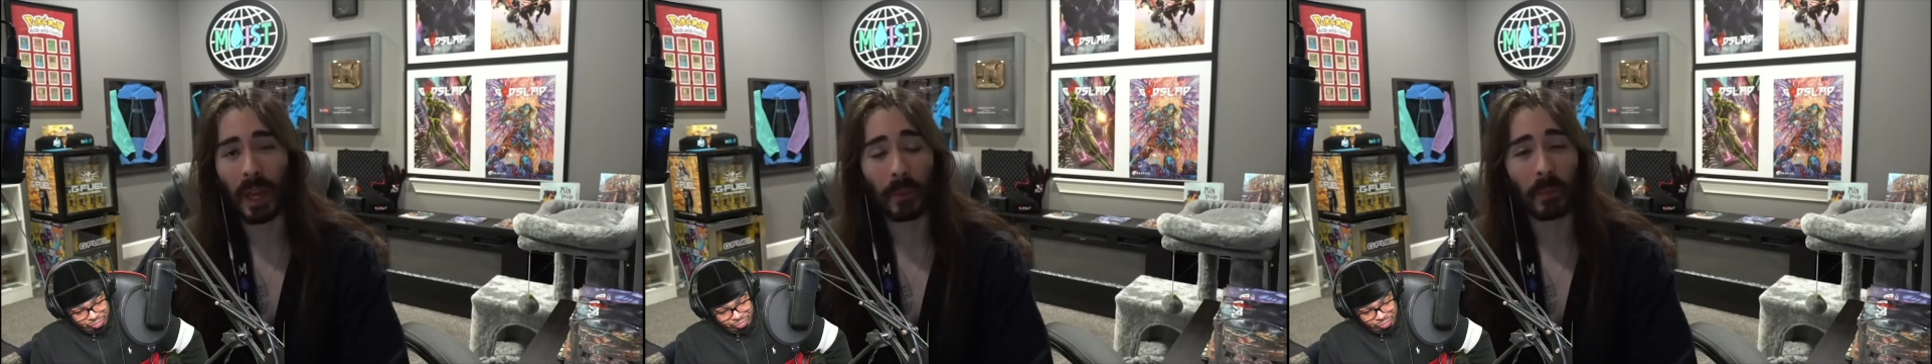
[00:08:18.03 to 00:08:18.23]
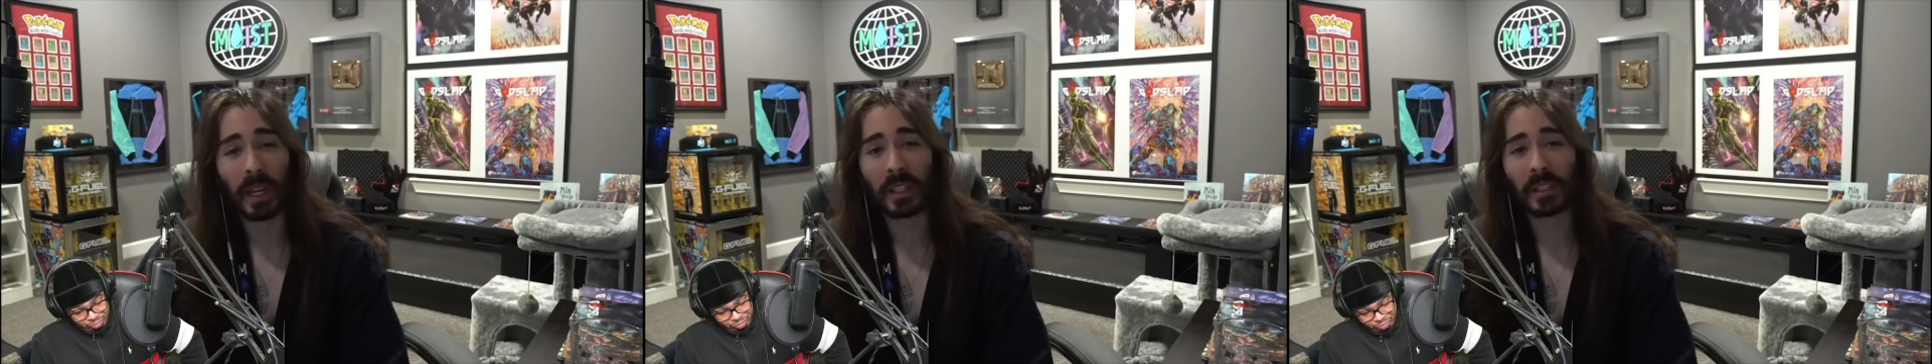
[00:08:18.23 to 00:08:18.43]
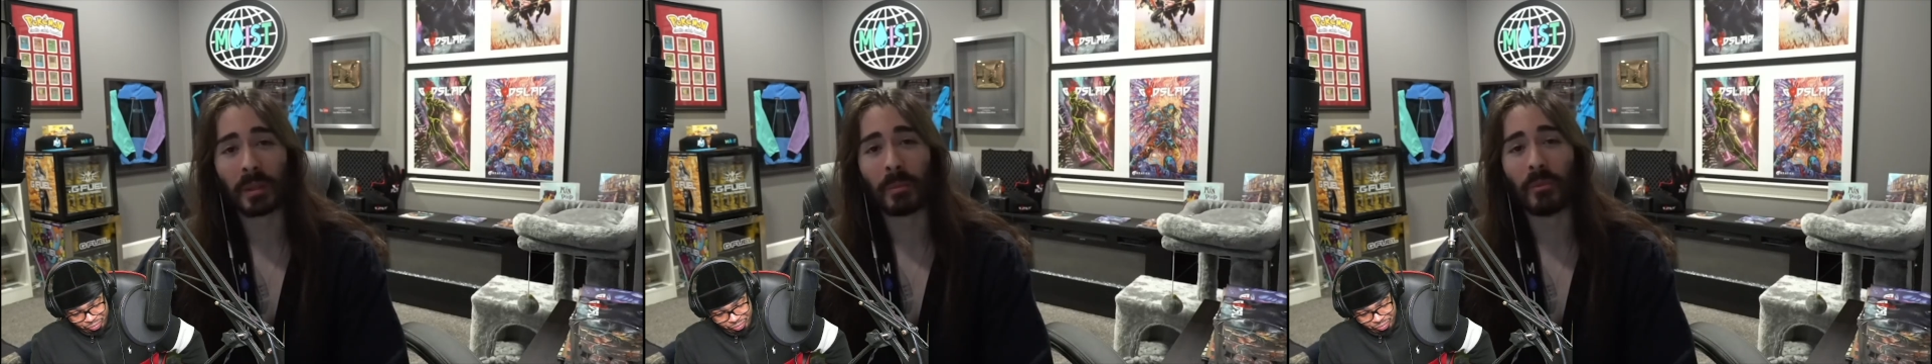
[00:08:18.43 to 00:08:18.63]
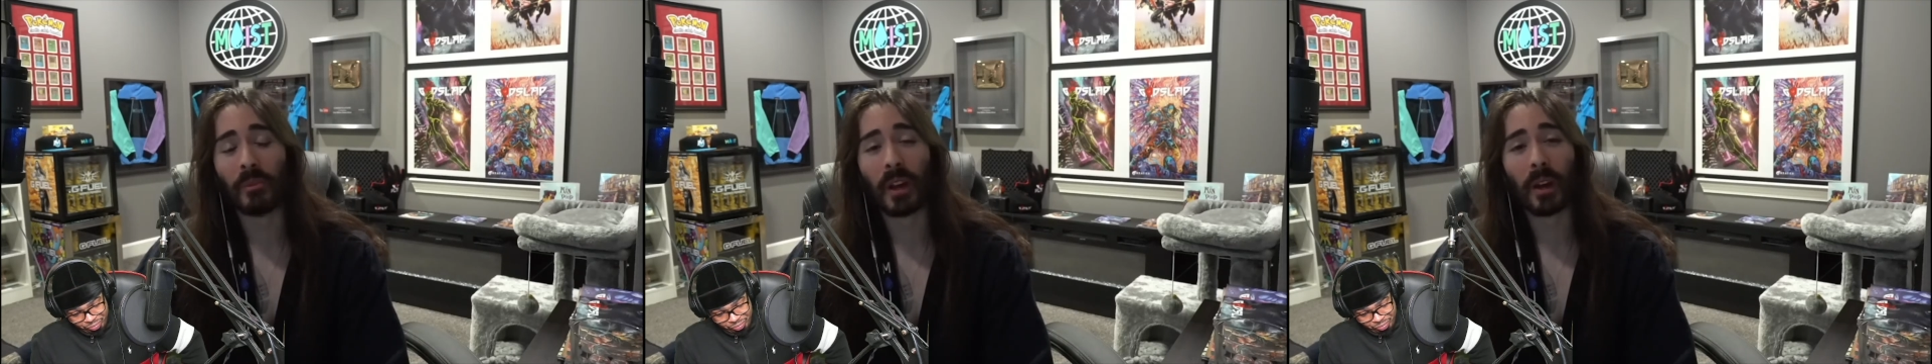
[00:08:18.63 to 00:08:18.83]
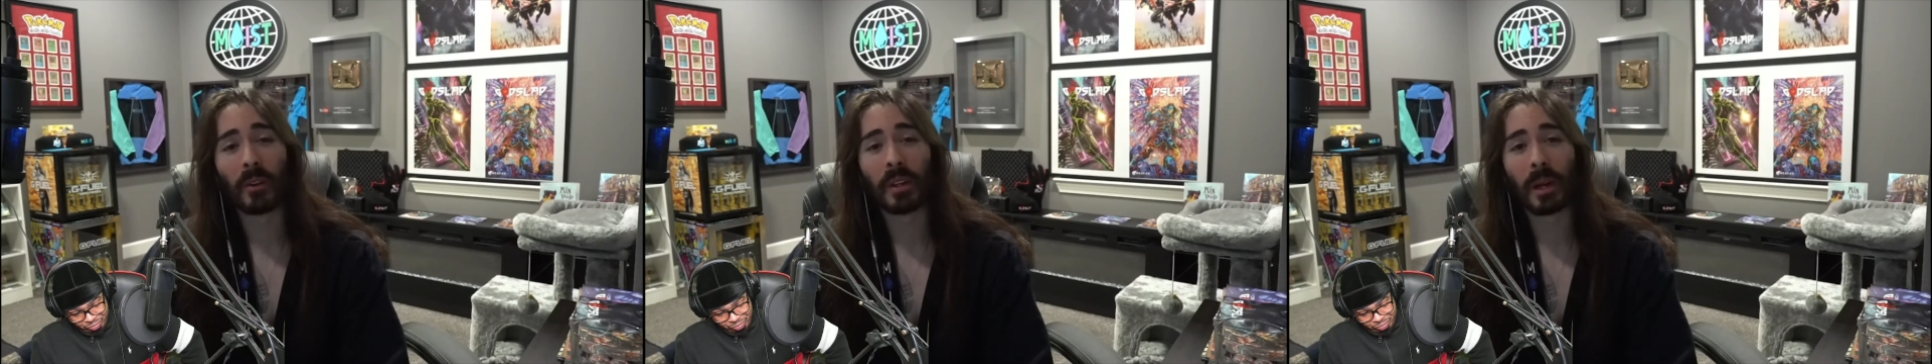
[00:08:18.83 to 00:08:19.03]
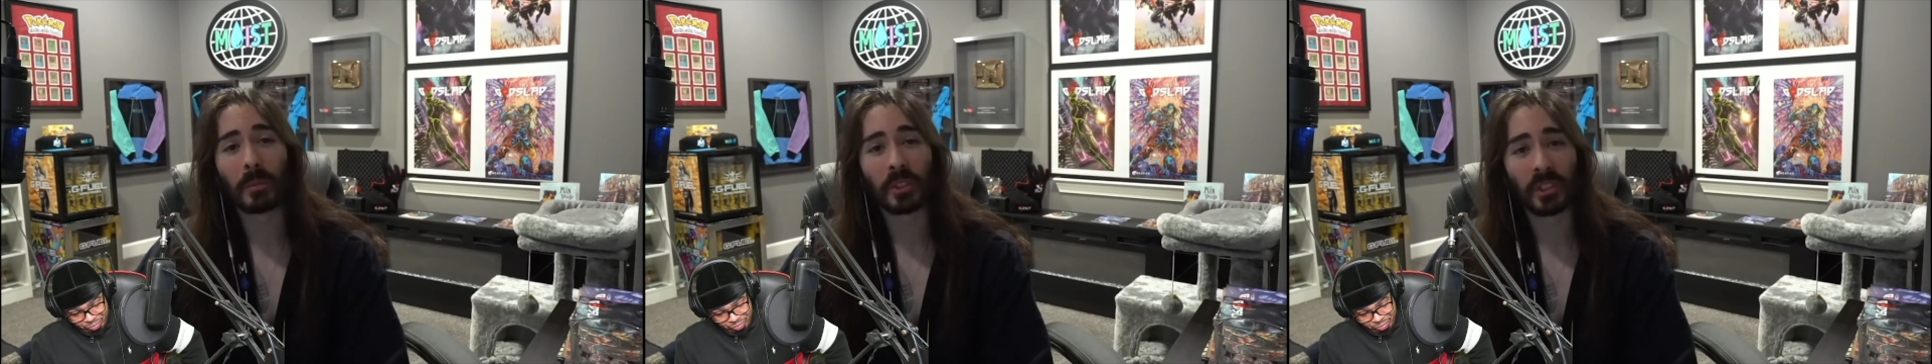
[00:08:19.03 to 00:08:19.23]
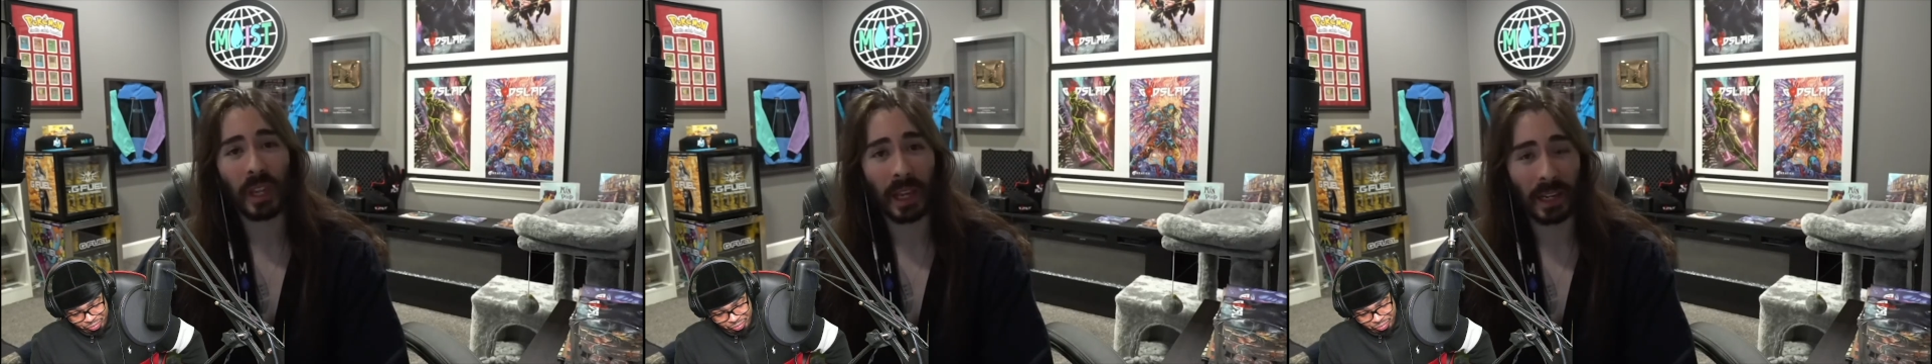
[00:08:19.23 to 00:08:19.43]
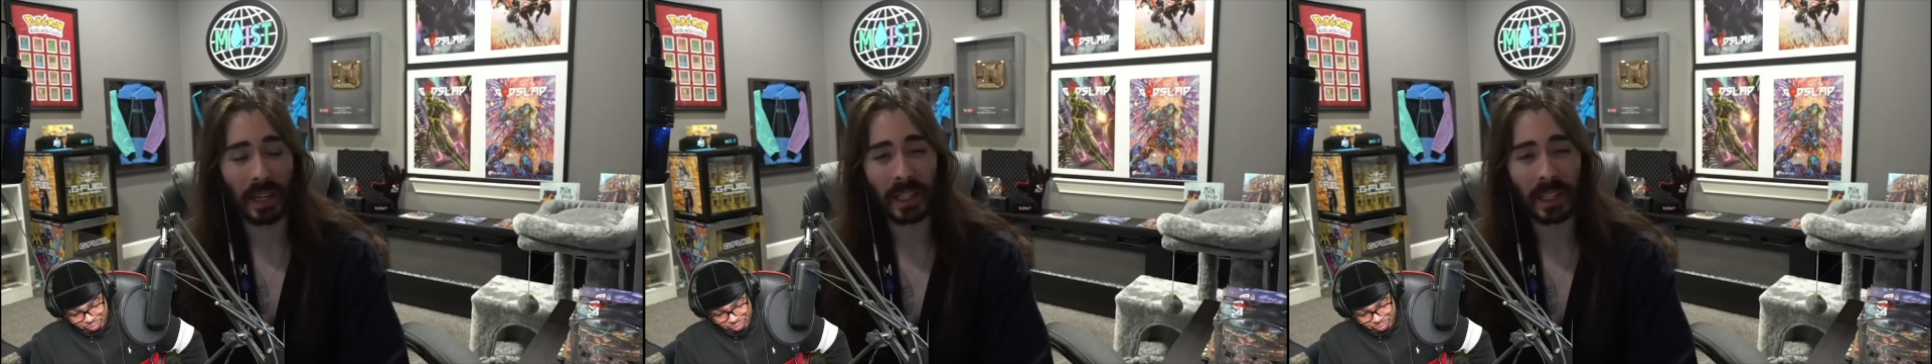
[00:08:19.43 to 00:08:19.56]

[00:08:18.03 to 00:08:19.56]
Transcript: that makes him very upset